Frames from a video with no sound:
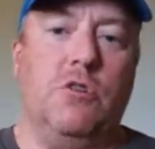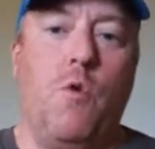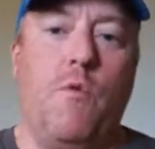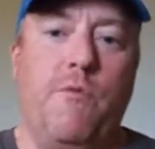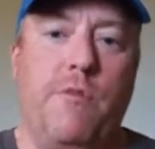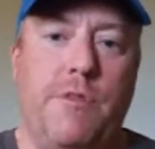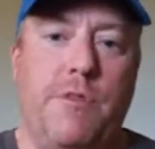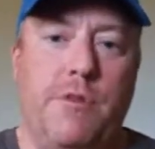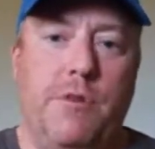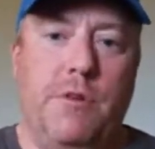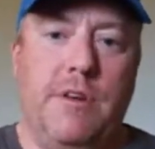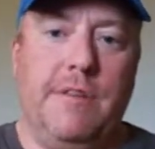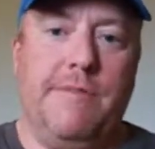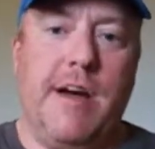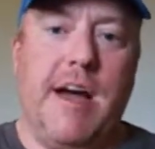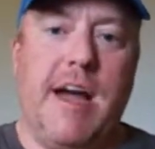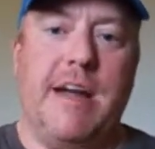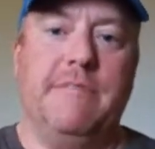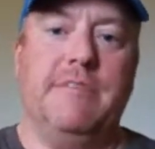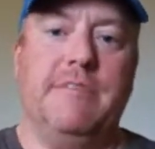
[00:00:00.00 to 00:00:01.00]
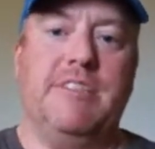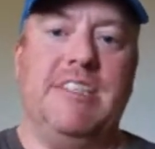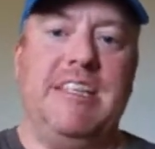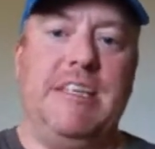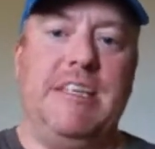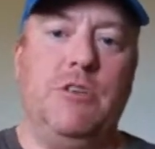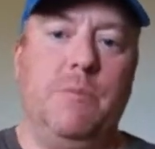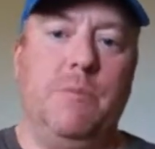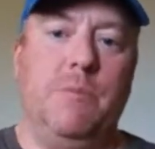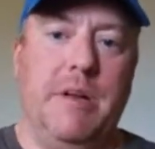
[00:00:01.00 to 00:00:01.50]
Over 35
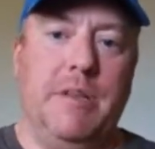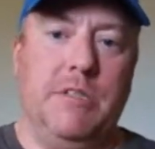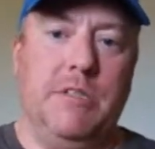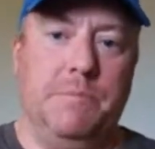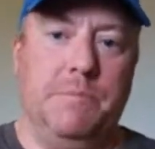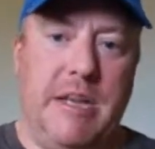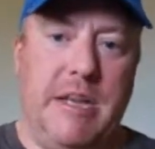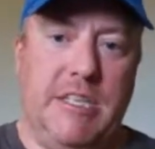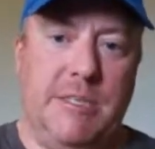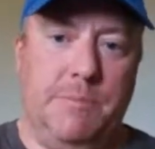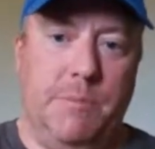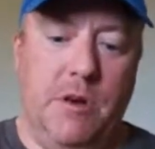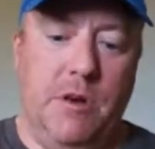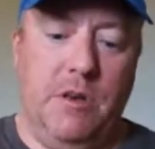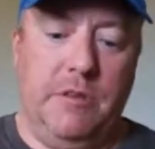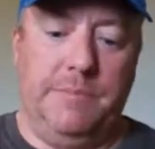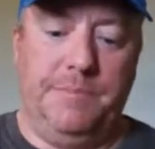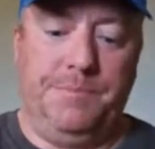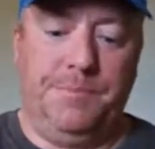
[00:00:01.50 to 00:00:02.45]
Senior Men's Baseball.